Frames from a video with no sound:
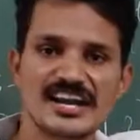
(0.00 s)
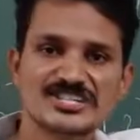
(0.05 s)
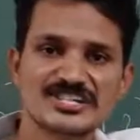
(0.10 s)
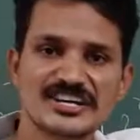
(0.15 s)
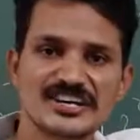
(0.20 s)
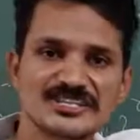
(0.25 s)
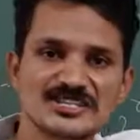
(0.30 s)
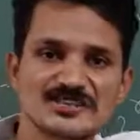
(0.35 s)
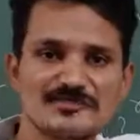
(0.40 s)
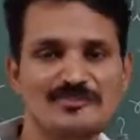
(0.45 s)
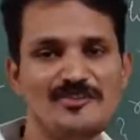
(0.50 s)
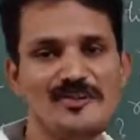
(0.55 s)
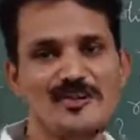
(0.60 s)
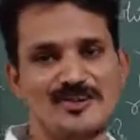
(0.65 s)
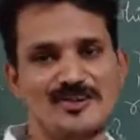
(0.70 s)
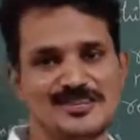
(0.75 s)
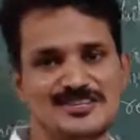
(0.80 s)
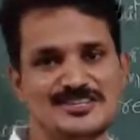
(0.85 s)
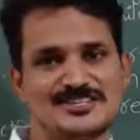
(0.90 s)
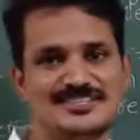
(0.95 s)
is
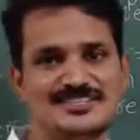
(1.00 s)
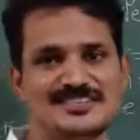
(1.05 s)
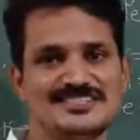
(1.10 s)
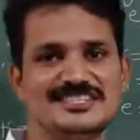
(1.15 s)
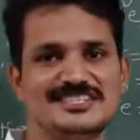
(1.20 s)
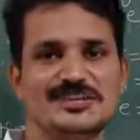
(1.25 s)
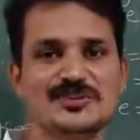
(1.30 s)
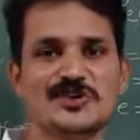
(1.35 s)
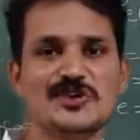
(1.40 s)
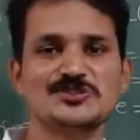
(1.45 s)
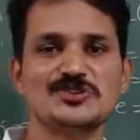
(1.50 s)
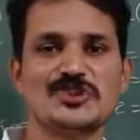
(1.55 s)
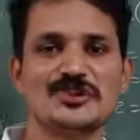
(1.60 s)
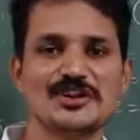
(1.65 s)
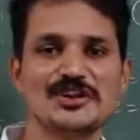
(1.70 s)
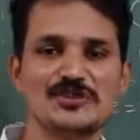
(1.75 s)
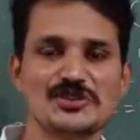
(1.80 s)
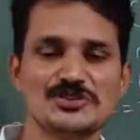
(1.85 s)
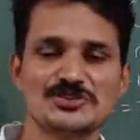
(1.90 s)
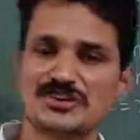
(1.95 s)
false. 0 is not
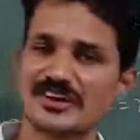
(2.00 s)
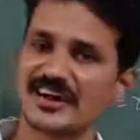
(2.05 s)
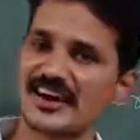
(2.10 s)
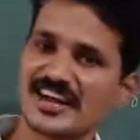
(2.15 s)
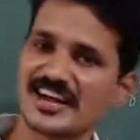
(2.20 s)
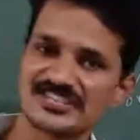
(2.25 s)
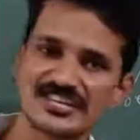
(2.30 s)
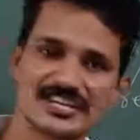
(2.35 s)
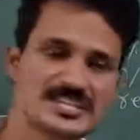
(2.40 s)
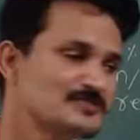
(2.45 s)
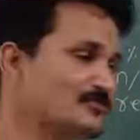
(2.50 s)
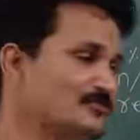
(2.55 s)
equal to 0. Condition is